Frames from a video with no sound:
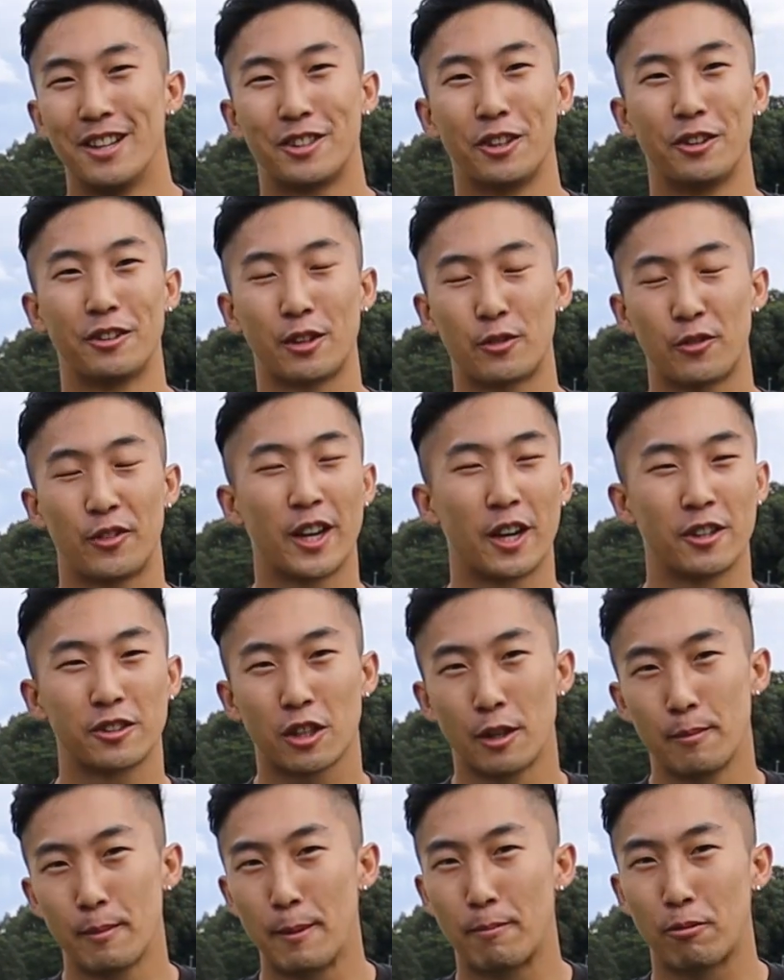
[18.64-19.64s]
So this video is
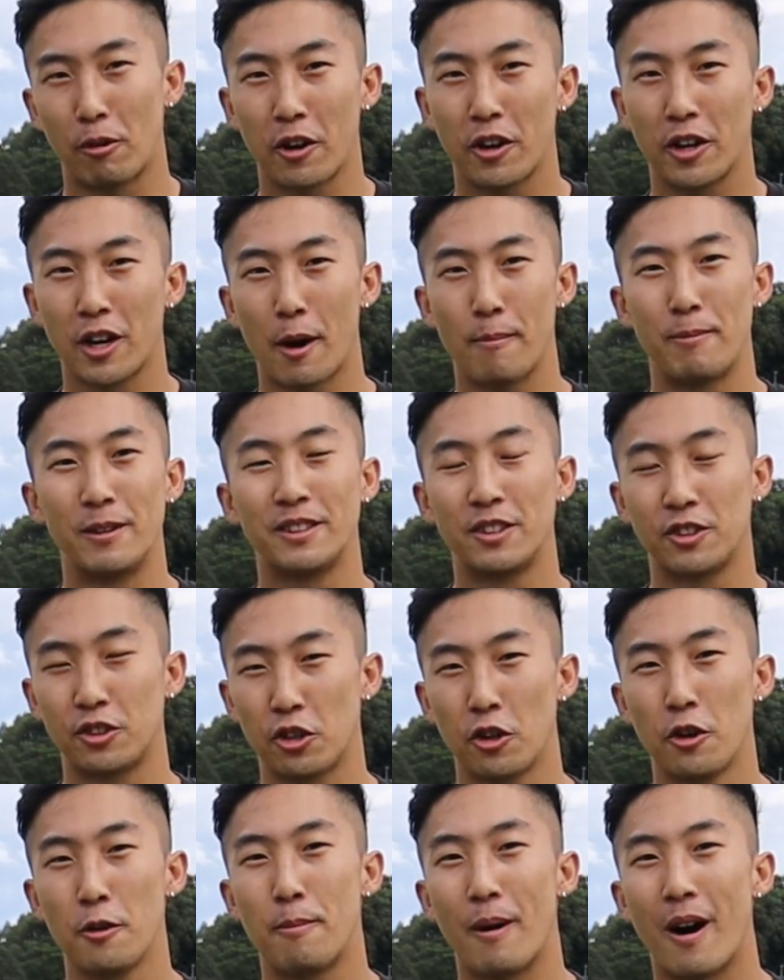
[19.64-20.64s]
going to be broken up into
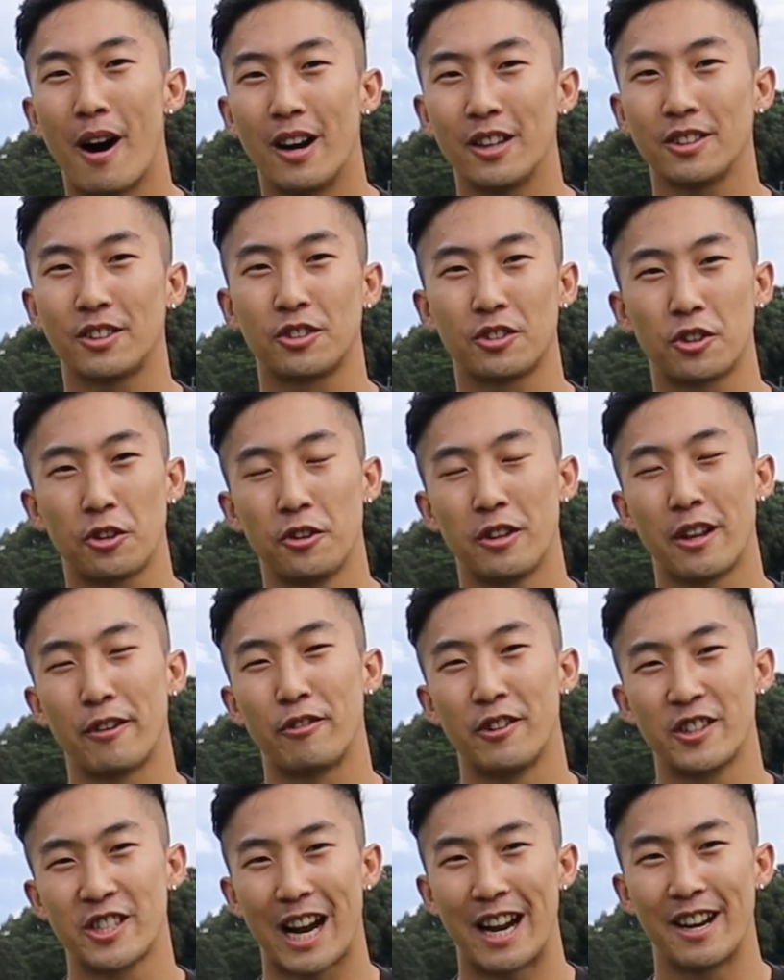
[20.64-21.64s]
two parts, two
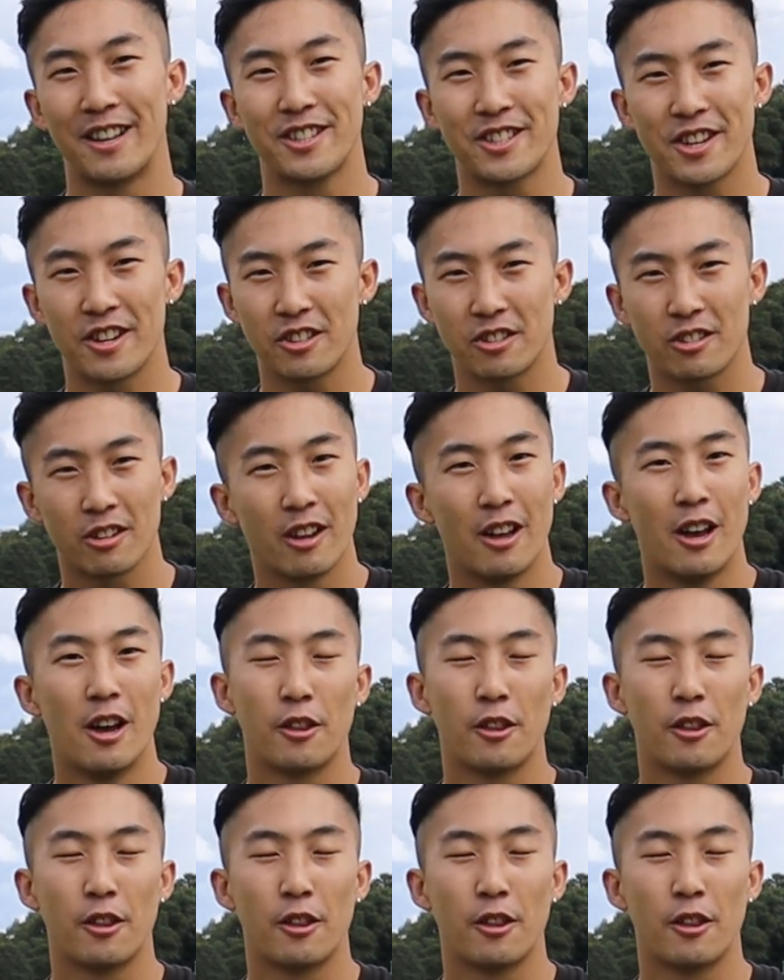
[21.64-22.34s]
different challenges.